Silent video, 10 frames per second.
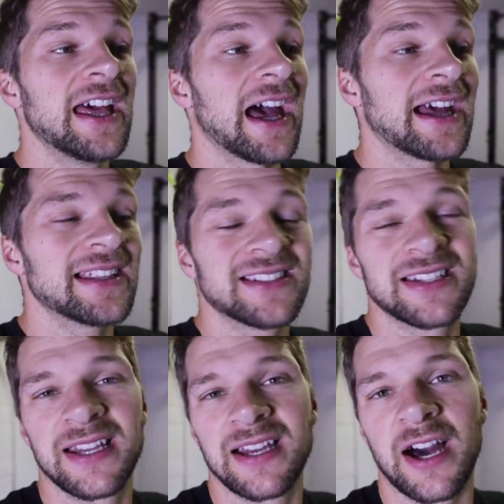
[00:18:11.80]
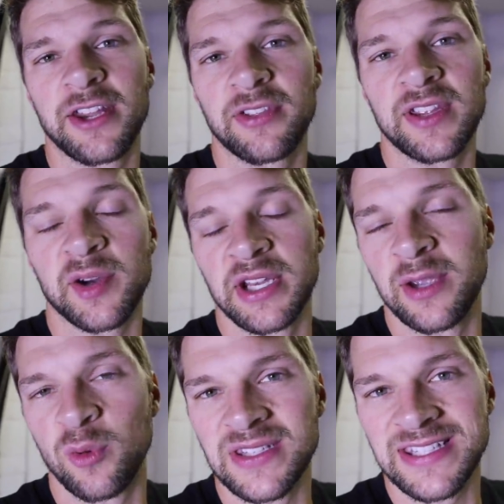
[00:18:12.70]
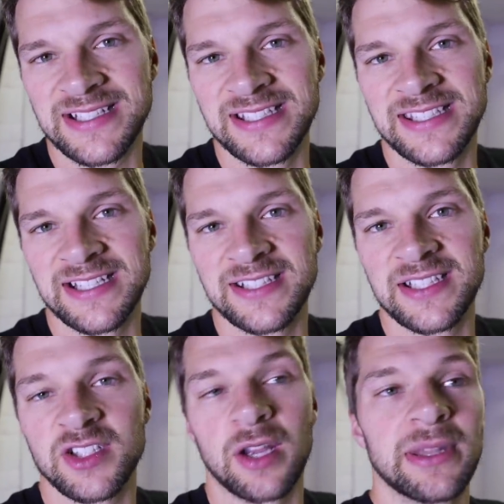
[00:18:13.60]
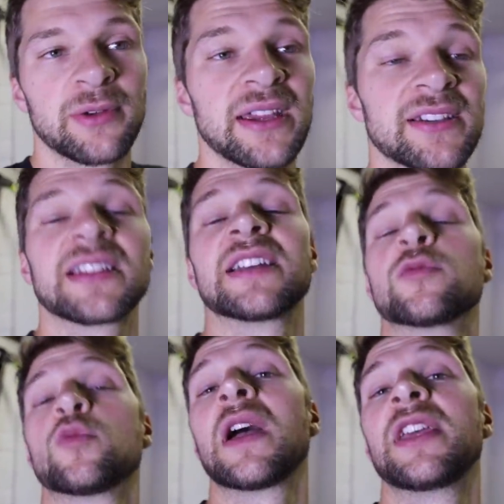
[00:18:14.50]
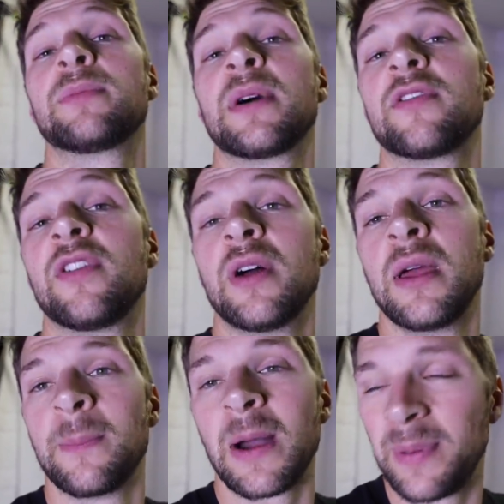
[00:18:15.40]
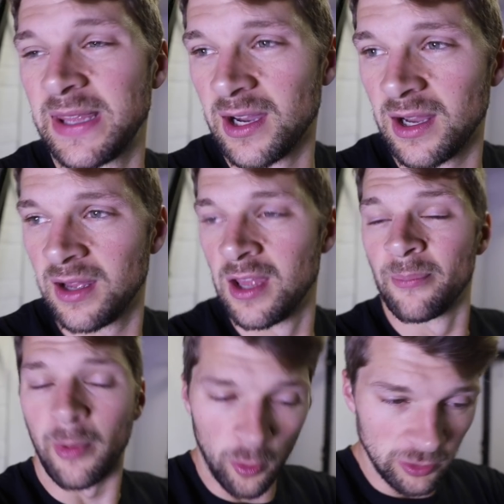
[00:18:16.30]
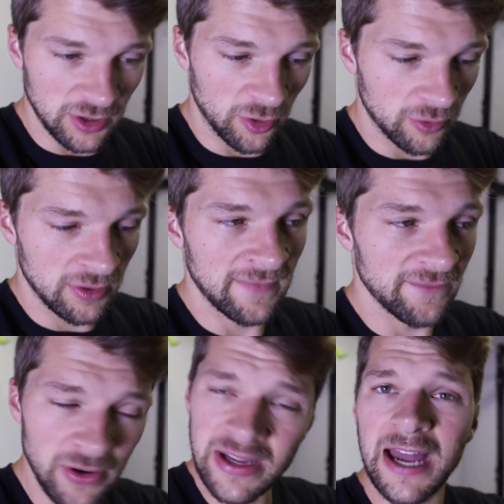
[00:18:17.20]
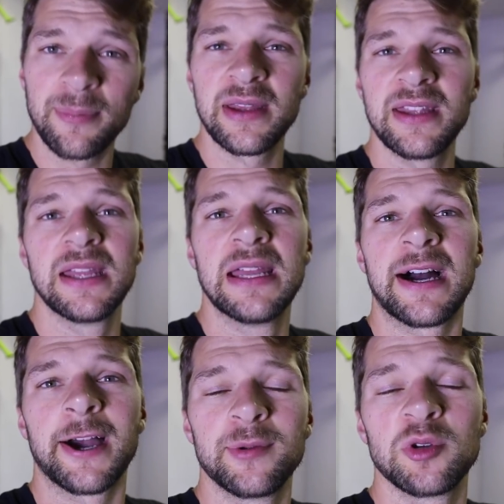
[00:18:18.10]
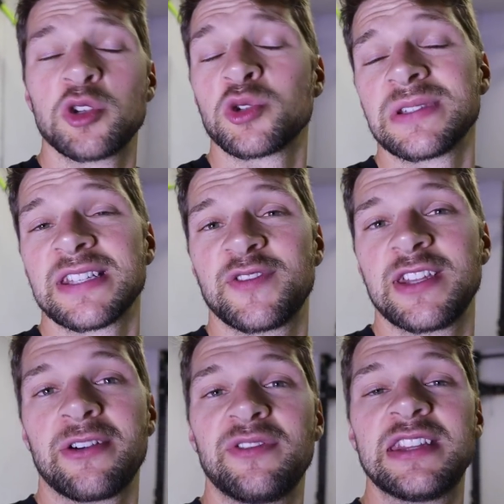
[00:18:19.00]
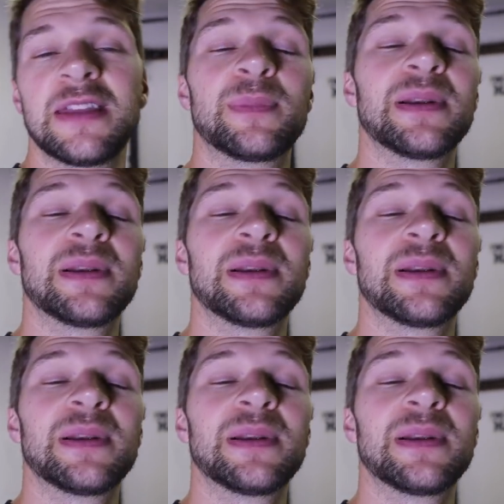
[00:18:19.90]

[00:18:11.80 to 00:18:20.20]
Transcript: And I don't think I would have hit 166 at this time anyway, because that is way and above my PR. But all in all, very happy. I hope you enjoyed this video. If you did,